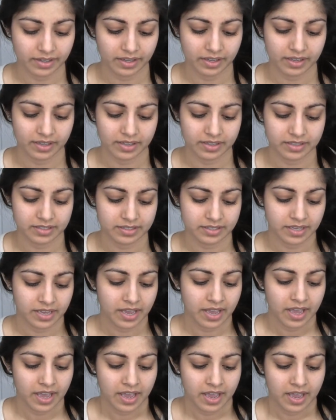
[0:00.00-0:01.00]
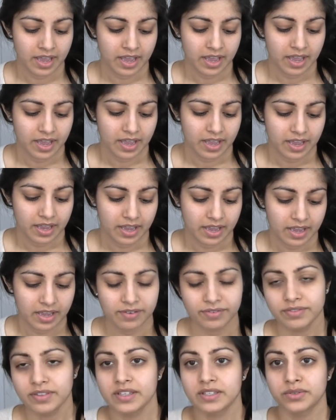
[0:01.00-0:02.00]
is,
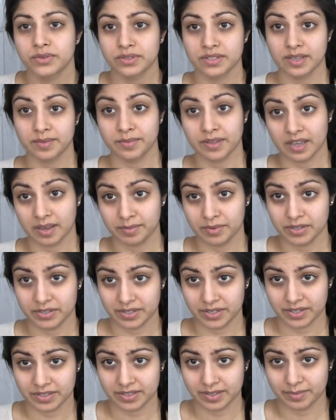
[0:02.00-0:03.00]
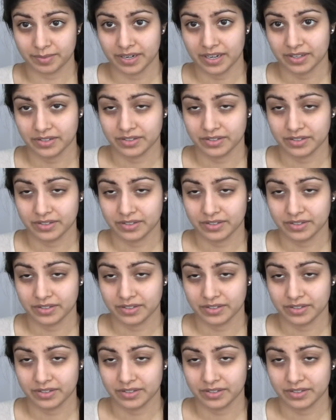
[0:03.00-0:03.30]
if this was something I'm using on somebody